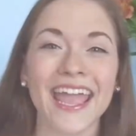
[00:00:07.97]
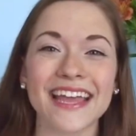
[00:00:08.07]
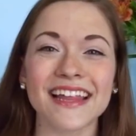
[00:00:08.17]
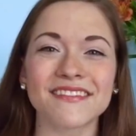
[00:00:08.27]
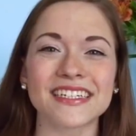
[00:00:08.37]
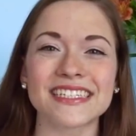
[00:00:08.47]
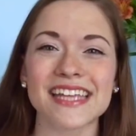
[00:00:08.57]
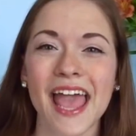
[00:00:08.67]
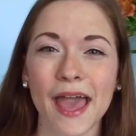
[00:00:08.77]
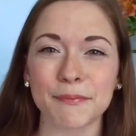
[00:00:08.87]
Hey
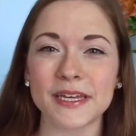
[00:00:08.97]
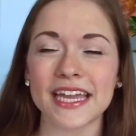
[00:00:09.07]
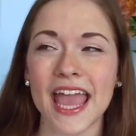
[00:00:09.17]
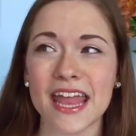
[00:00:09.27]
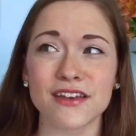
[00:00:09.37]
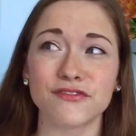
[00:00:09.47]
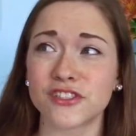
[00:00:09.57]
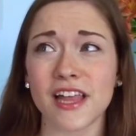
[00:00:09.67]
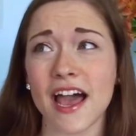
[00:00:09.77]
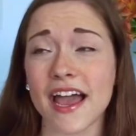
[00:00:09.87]
lovelies, happy end of
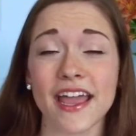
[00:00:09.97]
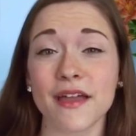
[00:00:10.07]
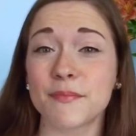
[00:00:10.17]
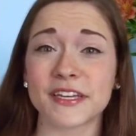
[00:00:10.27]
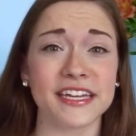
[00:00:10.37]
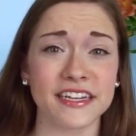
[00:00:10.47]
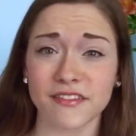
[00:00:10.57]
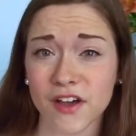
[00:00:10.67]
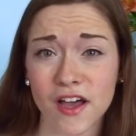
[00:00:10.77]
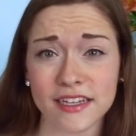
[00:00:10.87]
July, beginning
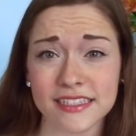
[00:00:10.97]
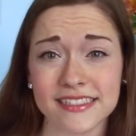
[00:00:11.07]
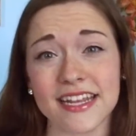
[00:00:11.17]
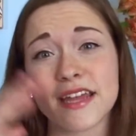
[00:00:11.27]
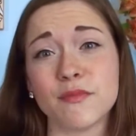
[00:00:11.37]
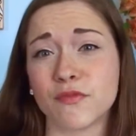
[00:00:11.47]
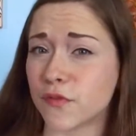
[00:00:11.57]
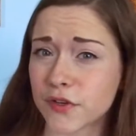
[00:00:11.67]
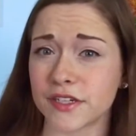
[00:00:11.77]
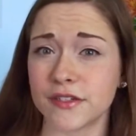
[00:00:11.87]
of August, and
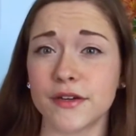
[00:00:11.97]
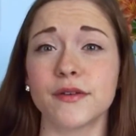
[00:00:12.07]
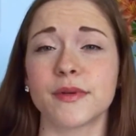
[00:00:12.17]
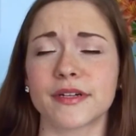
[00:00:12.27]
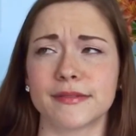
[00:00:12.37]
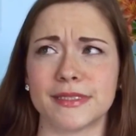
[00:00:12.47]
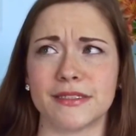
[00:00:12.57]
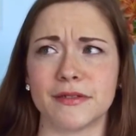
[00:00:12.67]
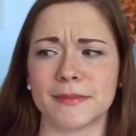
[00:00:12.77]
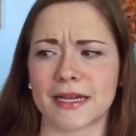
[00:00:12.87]
before you know it, we are going to be
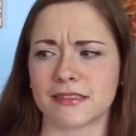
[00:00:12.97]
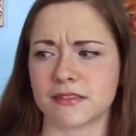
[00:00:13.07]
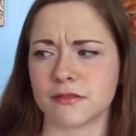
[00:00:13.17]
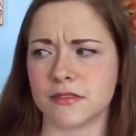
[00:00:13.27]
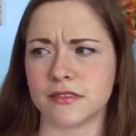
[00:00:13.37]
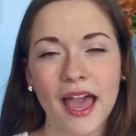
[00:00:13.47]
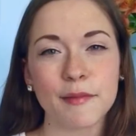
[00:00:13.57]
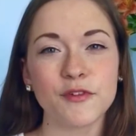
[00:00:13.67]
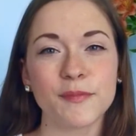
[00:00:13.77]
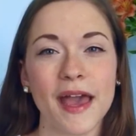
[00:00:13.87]
going back to school.
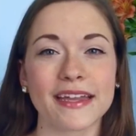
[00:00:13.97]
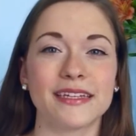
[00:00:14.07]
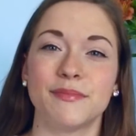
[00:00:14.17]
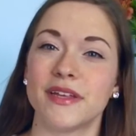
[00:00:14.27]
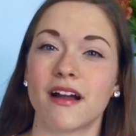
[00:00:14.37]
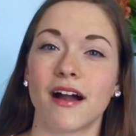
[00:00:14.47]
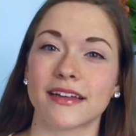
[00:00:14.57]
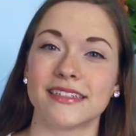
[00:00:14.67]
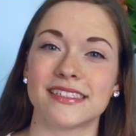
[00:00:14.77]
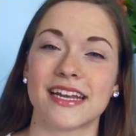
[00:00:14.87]
I moved back in
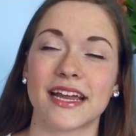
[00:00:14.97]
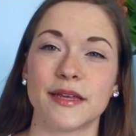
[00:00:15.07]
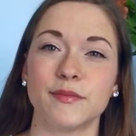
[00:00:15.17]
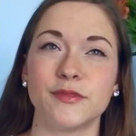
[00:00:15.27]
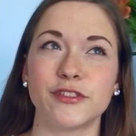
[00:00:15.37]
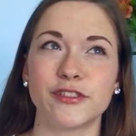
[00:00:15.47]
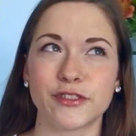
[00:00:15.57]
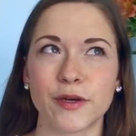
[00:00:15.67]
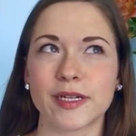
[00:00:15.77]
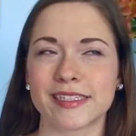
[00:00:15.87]
mid-August and I am
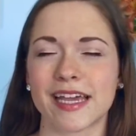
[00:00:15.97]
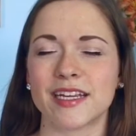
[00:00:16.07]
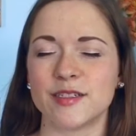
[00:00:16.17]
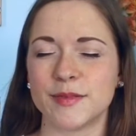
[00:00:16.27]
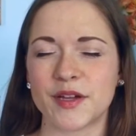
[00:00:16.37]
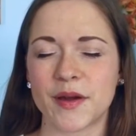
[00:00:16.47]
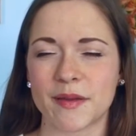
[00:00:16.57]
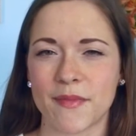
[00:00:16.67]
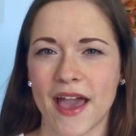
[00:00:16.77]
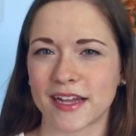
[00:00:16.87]
so excited to be
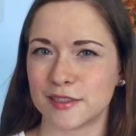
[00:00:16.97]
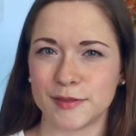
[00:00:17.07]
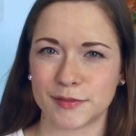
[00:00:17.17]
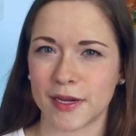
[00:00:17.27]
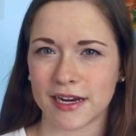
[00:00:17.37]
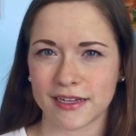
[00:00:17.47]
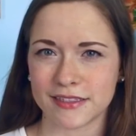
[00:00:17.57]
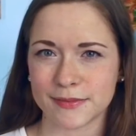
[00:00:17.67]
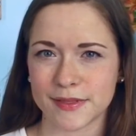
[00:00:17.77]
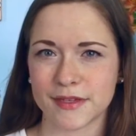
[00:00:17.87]
going back, to be quite
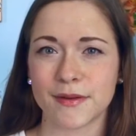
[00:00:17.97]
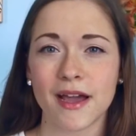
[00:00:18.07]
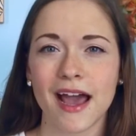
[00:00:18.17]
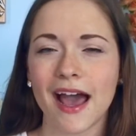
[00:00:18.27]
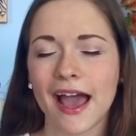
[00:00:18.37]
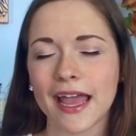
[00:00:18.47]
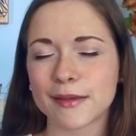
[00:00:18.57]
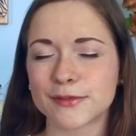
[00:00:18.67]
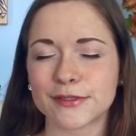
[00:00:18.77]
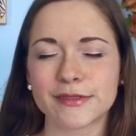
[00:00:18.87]
honest with you.
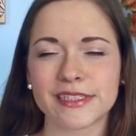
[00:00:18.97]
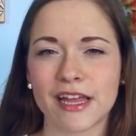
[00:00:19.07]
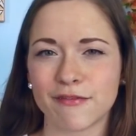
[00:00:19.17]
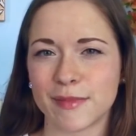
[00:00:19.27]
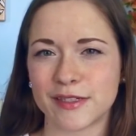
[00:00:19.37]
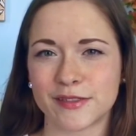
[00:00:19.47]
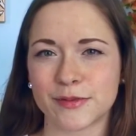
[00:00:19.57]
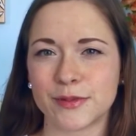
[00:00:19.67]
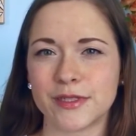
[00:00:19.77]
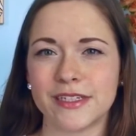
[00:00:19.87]
I absolutely love my
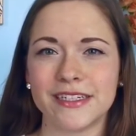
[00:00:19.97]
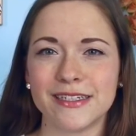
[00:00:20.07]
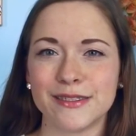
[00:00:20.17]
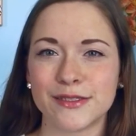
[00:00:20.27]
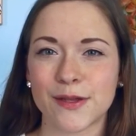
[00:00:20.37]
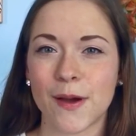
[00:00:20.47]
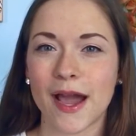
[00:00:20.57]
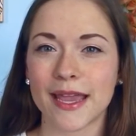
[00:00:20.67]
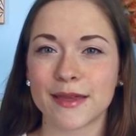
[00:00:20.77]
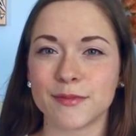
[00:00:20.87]
school. So
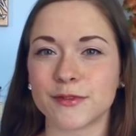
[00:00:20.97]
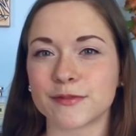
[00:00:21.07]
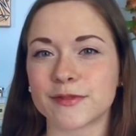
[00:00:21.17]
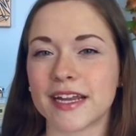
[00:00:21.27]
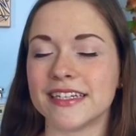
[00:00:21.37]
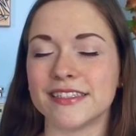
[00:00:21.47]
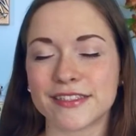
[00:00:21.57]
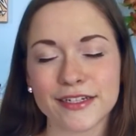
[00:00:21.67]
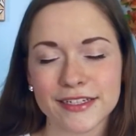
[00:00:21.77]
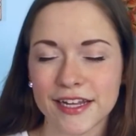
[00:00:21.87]
I am ready to
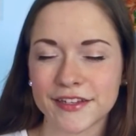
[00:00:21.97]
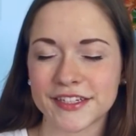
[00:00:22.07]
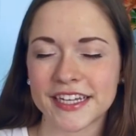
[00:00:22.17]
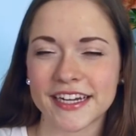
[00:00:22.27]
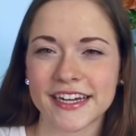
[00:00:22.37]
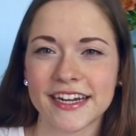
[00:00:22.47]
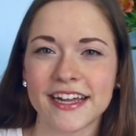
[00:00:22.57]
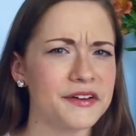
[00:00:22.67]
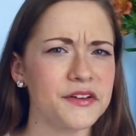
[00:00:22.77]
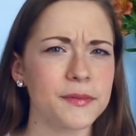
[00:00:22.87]
start another year. I
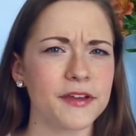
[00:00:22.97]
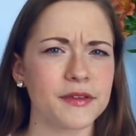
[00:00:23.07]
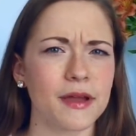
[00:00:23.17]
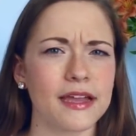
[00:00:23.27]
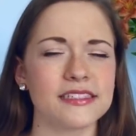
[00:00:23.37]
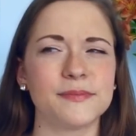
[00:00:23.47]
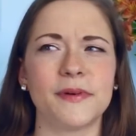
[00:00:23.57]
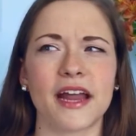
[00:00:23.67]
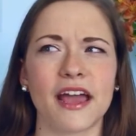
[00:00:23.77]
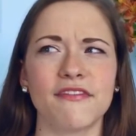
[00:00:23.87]
don't know about you guys,
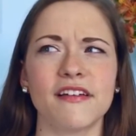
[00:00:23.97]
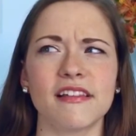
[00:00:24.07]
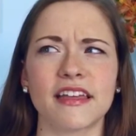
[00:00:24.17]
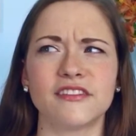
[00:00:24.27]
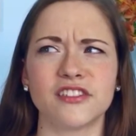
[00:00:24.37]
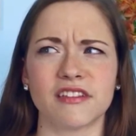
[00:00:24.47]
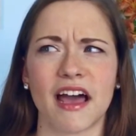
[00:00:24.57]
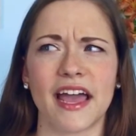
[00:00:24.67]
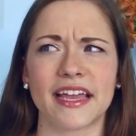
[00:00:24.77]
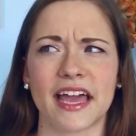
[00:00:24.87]
but I felt like
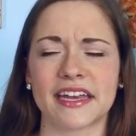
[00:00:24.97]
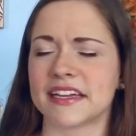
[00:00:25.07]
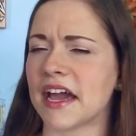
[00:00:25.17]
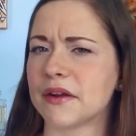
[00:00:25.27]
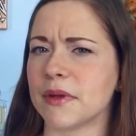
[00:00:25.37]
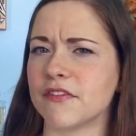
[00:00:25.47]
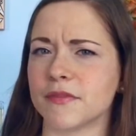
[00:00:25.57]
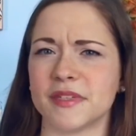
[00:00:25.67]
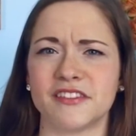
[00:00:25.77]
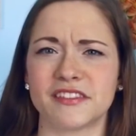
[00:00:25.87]
July kind of got away from me.